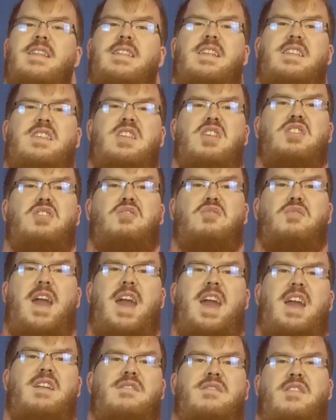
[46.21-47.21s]
This is
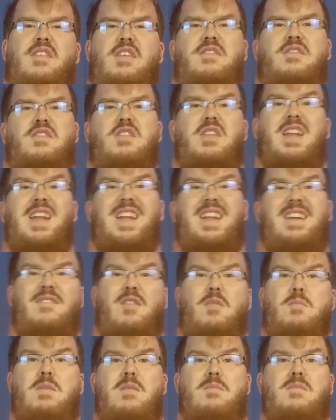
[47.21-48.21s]
great for if you need to
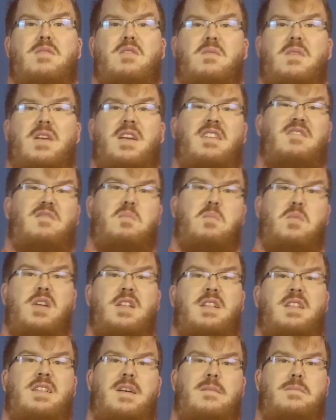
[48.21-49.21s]
remember where you've
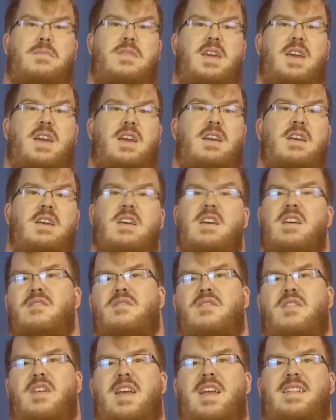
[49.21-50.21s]
put something.
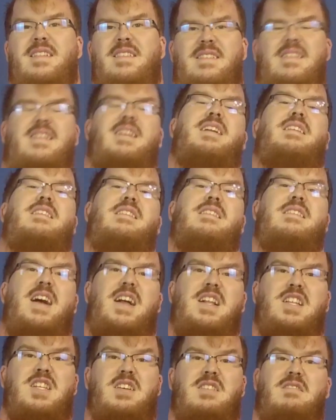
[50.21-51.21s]
For instance,
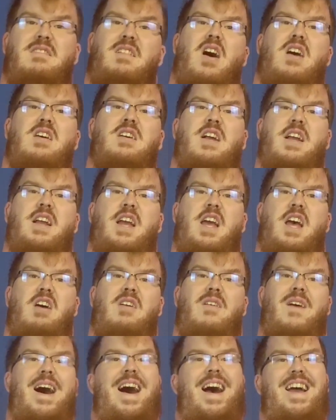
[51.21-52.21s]
not too long
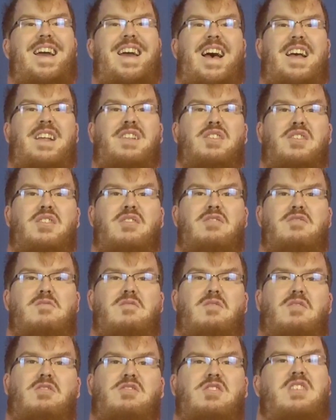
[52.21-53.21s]
ago, I asked
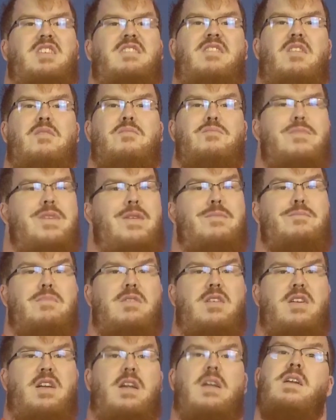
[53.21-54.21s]
Google to
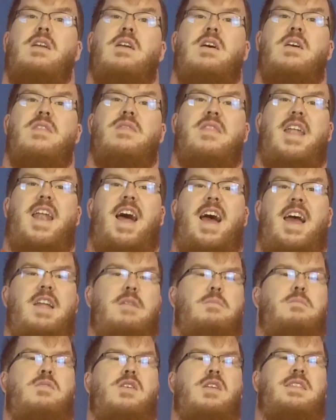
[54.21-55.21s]
remember that I
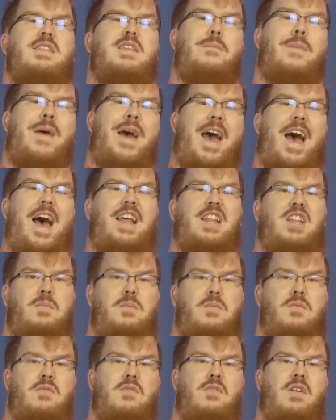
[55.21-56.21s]
had put the
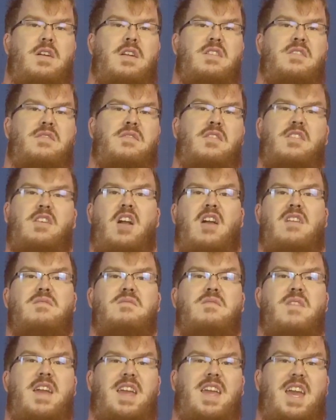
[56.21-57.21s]
passports for our
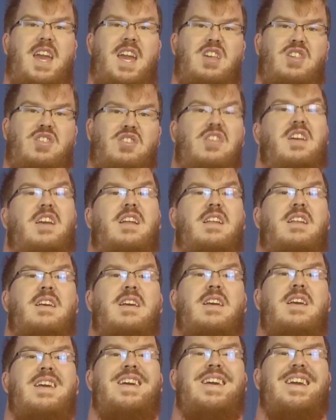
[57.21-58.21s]
vacation
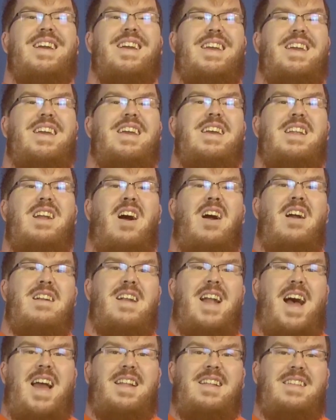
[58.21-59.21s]
in our
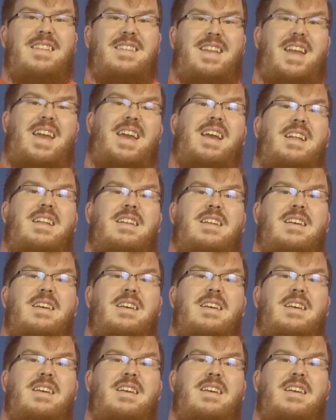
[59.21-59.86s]
nightstand.